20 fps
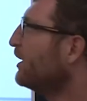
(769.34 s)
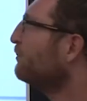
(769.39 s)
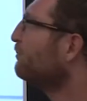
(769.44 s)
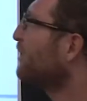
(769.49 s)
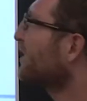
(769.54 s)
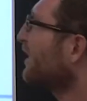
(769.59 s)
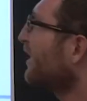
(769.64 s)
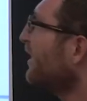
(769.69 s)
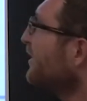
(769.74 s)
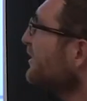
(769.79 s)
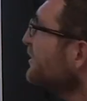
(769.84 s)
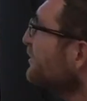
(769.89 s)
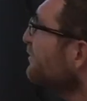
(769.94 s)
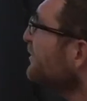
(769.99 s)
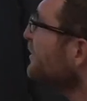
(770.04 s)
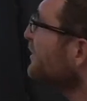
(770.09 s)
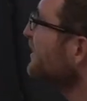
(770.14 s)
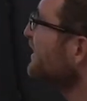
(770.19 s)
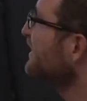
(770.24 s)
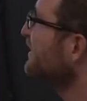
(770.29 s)
But
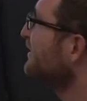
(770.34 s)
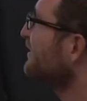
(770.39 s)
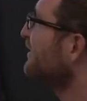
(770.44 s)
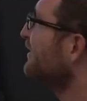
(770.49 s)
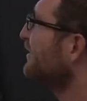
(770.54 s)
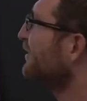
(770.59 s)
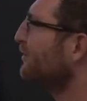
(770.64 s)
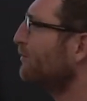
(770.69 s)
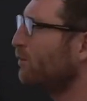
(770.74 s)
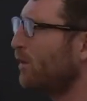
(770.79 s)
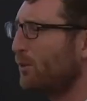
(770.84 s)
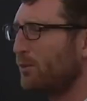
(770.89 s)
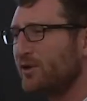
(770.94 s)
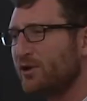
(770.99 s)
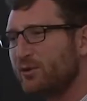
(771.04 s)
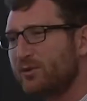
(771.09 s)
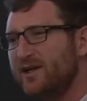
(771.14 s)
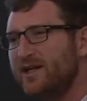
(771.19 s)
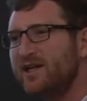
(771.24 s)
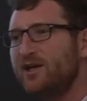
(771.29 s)
ultimately, uh, what we
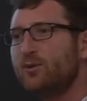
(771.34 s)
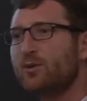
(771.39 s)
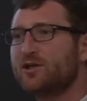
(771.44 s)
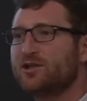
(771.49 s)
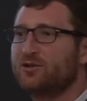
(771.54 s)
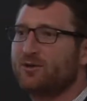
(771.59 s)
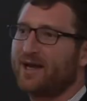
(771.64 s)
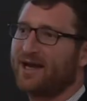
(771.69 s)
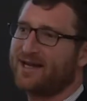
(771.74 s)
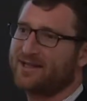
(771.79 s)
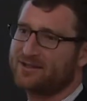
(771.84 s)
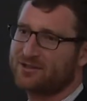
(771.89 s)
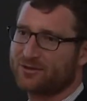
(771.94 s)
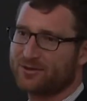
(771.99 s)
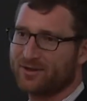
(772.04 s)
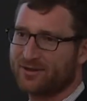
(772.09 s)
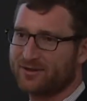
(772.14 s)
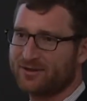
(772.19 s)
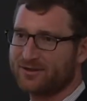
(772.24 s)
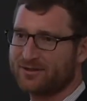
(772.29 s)
really want to answer
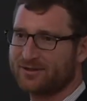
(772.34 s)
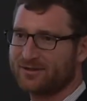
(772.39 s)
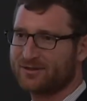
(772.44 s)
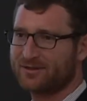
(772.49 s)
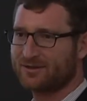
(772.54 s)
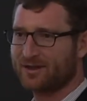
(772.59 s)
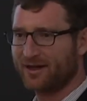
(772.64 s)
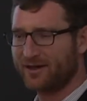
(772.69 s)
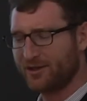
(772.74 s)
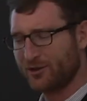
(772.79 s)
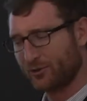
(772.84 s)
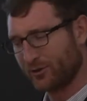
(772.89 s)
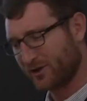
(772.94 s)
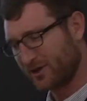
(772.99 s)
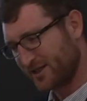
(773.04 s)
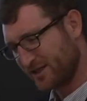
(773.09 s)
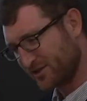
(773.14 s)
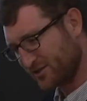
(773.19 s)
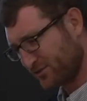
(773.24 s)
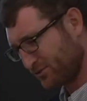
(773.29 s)
in this study, or at
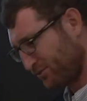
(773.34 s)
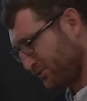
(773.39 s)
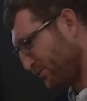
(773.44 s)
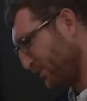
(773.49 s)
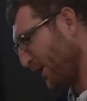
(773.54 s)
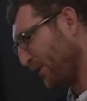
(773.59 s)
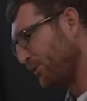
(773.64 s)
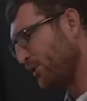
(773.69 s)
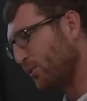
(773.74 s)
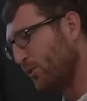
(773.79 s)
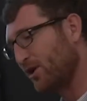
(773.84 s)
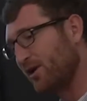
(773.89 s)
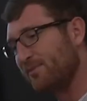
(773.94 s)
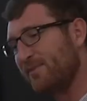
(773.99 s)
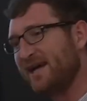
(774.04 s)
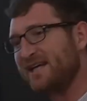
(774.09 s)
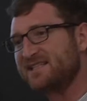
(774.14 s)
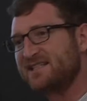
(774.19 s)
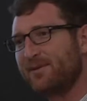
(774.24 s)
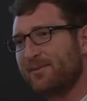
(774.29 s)
least where we want to
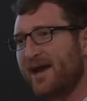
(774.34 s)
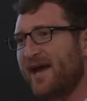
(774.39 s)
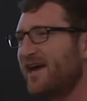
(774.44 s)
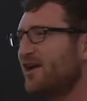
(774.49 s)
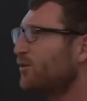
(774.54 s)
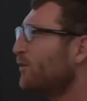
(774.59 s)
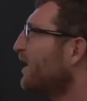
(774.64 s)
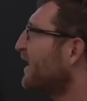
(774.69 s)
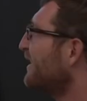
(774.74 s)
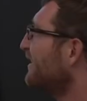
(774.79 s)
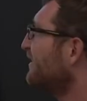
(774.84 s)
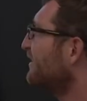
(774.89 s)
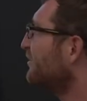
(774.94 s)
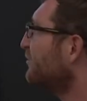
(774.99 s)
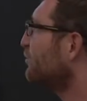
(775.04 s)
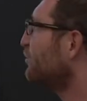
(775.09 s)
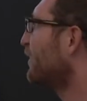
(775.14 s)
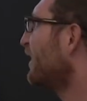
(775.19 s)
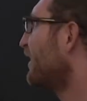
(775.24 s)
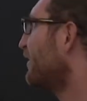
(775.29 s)
make some headway,
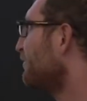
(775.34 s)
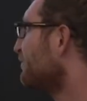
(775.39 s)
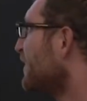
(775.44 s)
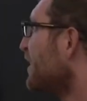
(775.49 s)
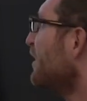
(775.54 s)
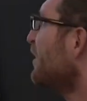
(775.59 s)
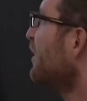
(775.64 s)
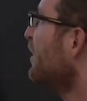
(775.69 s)
is well,